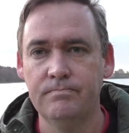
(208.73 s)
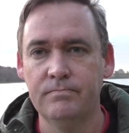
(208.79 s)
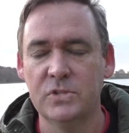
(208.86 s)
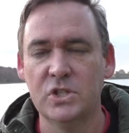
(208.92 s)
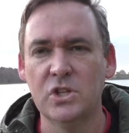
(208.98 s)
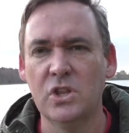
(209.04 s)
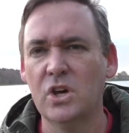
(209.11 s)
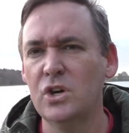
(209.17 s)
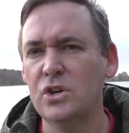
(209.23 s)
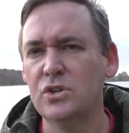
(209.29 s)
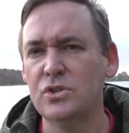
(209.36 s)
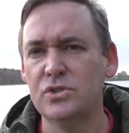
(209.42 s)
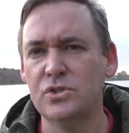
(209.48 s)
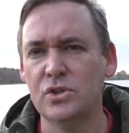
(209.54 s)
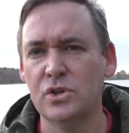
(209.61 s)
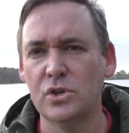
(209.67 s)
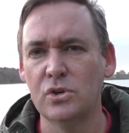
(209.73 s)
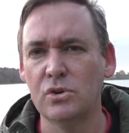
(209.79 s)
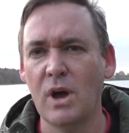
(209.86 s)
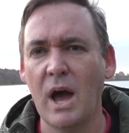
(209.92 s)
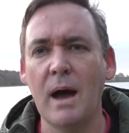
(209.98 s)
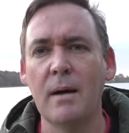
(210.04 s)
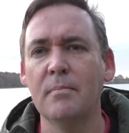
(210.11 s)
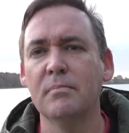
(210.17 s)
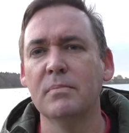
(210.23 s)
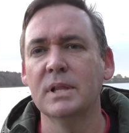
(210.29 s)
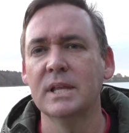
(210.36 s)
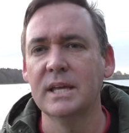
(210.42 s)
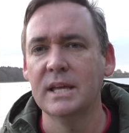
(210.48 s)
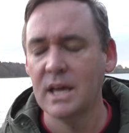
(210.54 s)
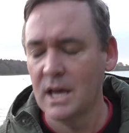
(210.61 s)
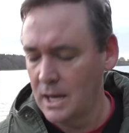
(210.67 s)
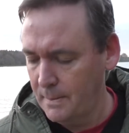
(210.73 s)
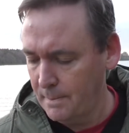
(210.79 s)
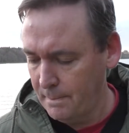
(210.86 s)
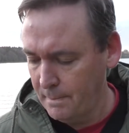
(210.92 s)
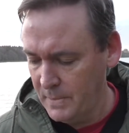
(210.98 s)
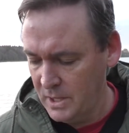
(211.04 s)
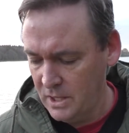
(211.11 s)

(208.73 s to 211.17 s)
to those who humbly come,